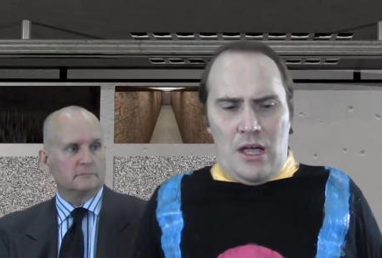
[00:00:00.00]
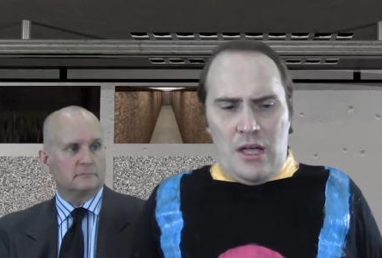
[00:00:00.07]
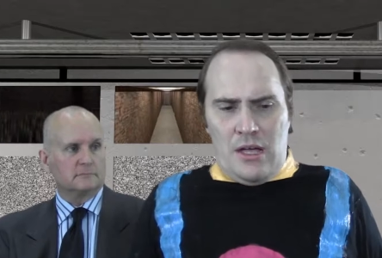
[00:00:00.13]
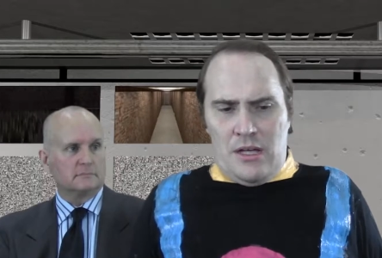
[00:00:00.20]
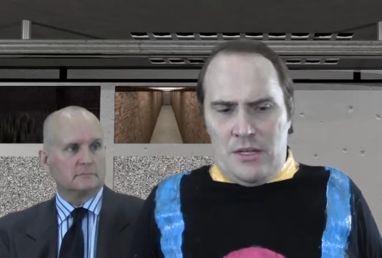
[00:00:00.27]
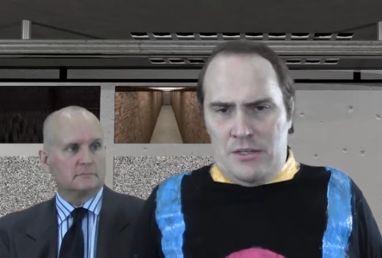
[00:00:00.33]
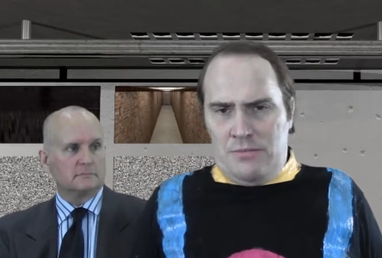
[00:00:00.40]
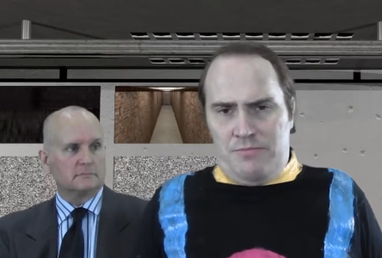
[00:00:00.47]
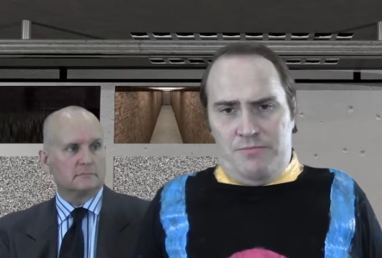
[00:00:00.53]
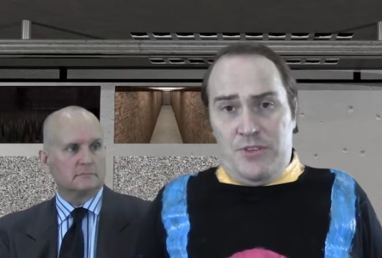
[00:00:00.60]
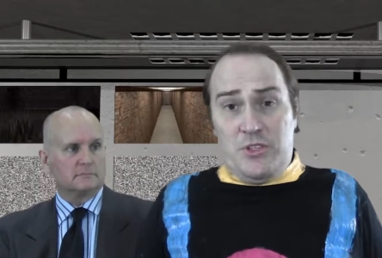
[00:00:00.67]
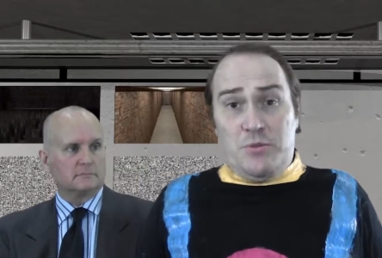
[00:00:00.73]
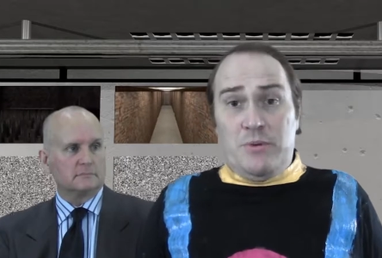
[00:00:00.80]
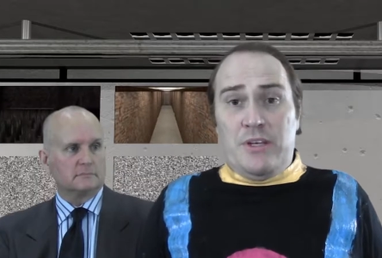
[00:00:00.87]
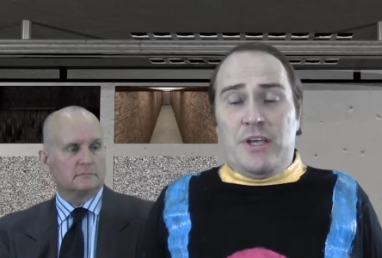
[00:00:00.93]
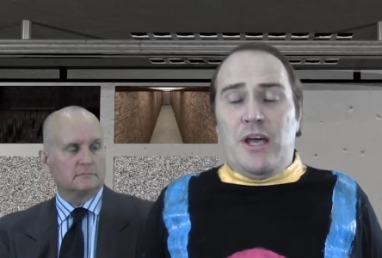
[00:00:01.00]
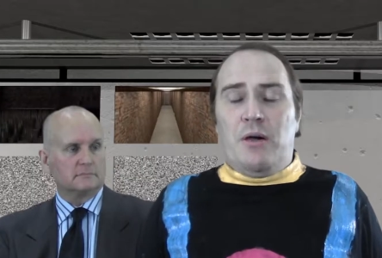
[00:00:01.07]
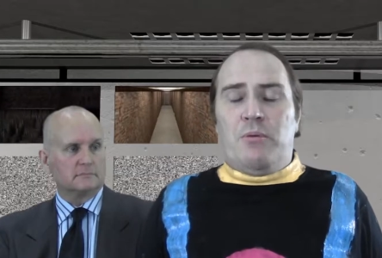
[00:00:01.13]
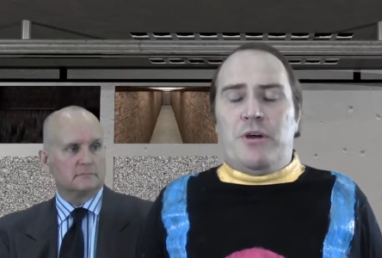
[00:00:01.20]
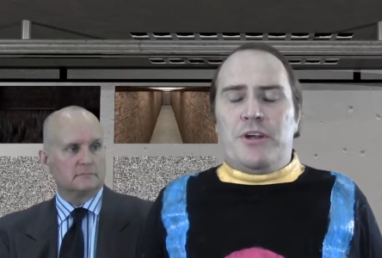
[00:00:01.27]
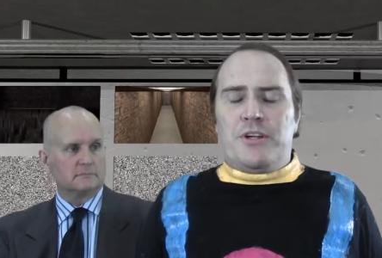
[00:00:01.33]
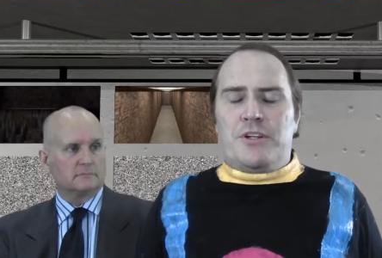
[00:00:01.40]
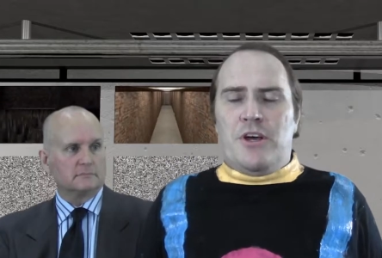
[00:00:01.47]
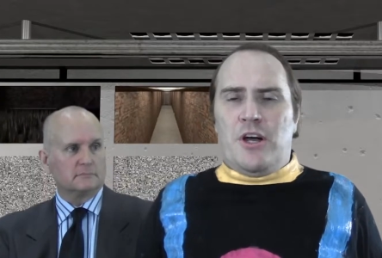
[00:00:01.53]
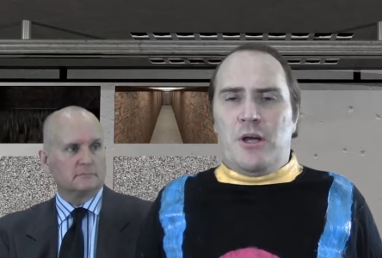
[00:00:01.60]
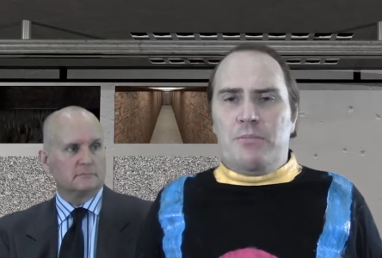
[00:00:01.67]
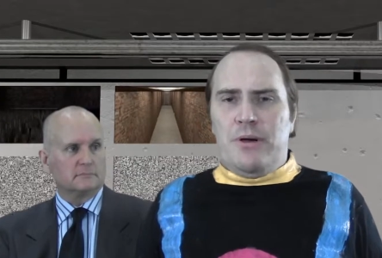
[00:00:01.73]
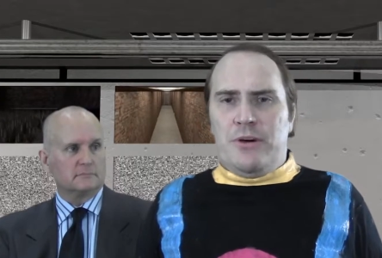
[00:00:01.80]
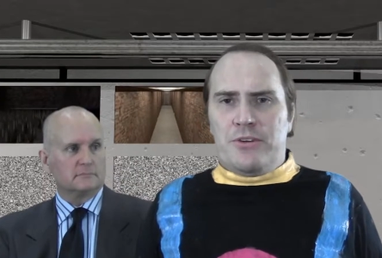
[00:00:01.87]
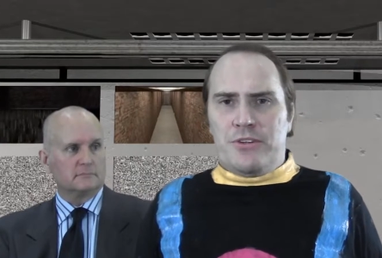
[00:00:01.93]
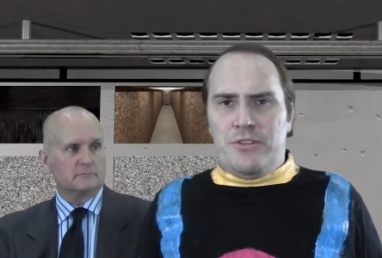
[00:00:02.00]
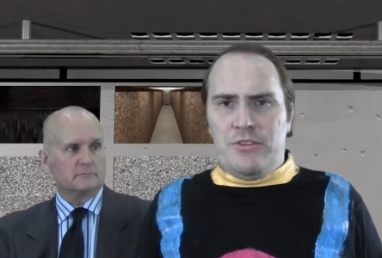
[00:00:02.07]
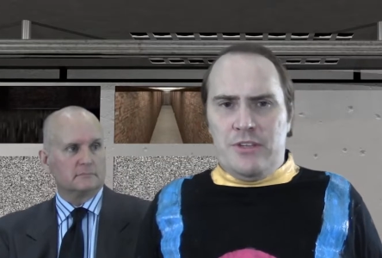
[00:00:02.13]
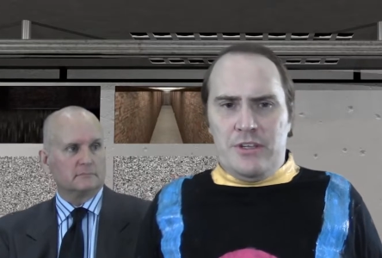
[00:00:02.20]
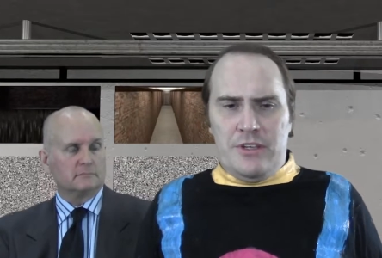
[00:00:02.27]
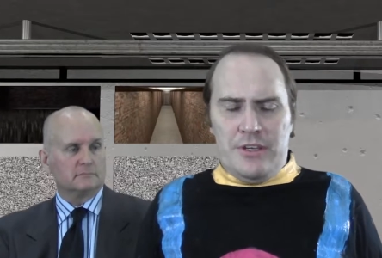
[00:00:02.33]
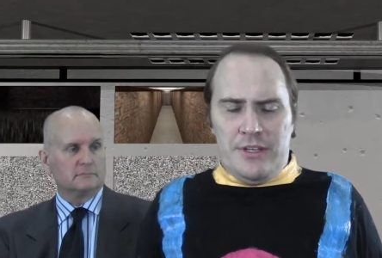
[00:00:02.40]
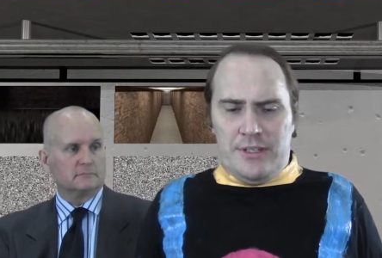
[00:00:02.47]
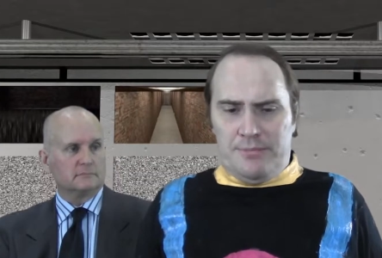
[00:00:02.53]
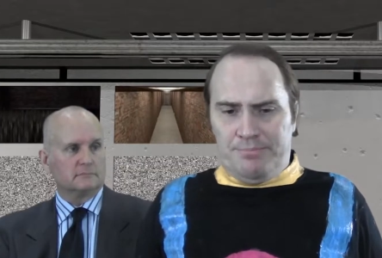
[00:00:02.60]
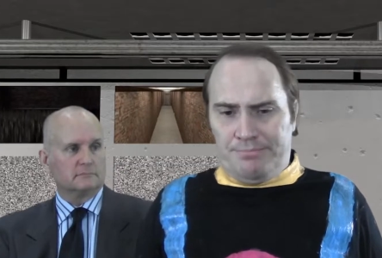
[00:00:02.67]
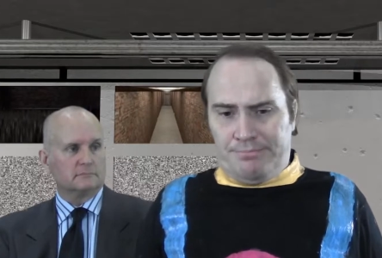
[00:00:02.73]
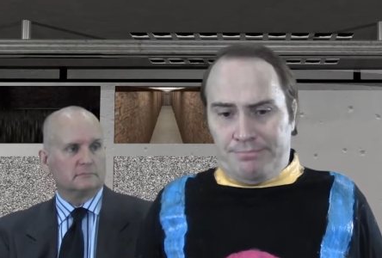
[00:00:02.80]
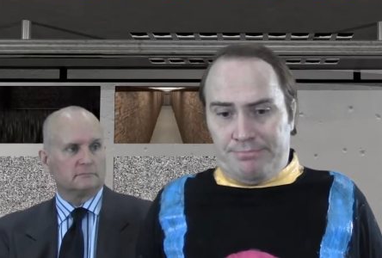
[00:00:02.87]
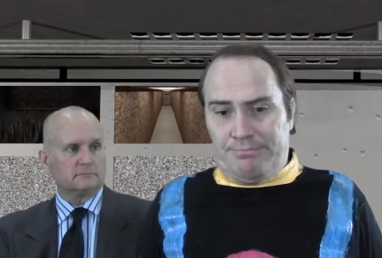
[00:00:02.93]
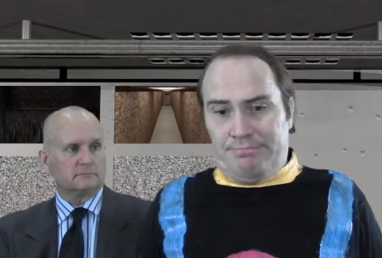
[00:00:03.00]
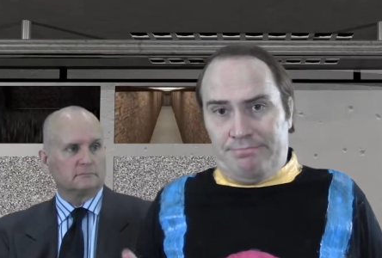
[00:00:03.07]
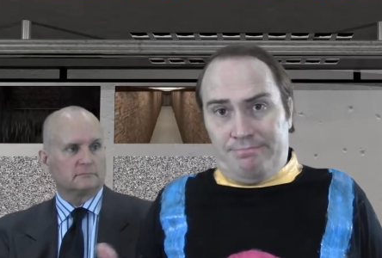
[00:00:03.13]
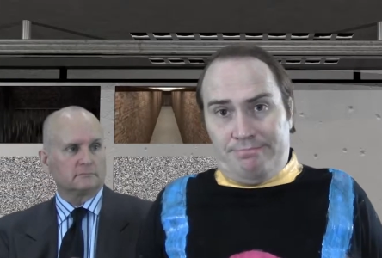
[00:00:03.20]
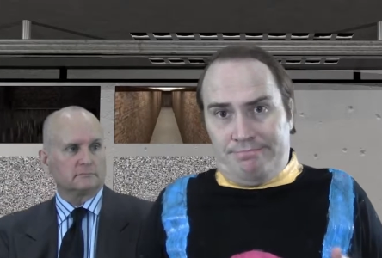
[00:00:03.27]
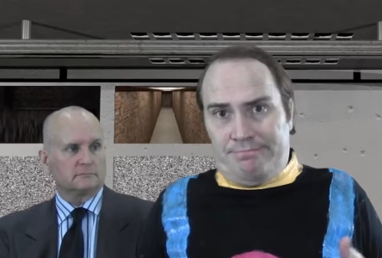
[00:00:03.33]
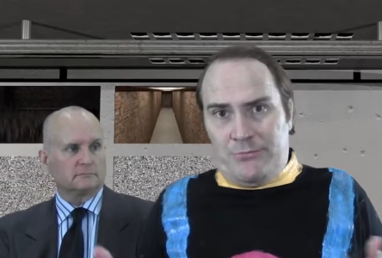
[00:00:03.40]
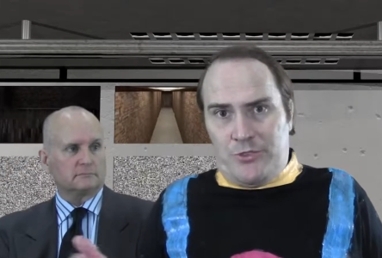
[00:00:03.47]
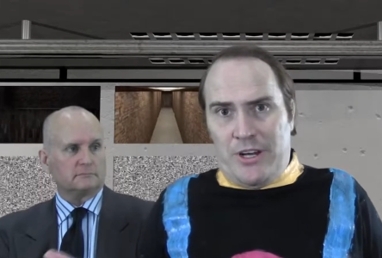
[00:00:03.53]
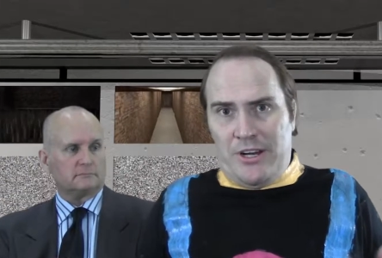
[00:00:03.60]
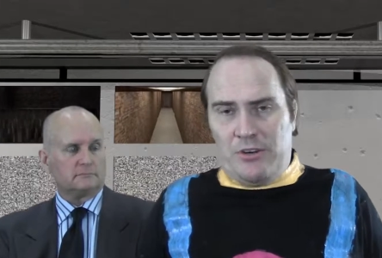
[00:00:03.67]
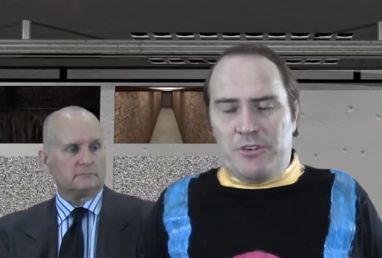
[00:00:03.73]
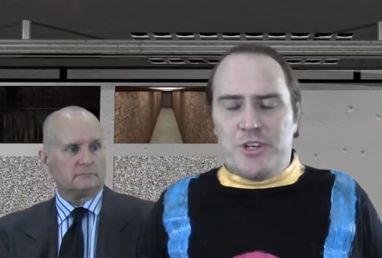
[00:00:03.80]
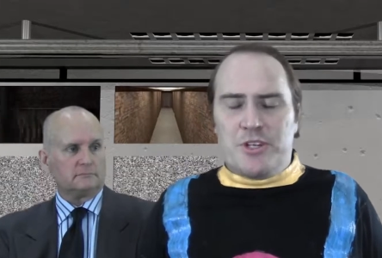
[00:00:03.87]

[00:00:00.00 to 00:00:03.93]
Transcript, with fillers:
Speaker 1: uh, this week I wanted to talk about the uh, training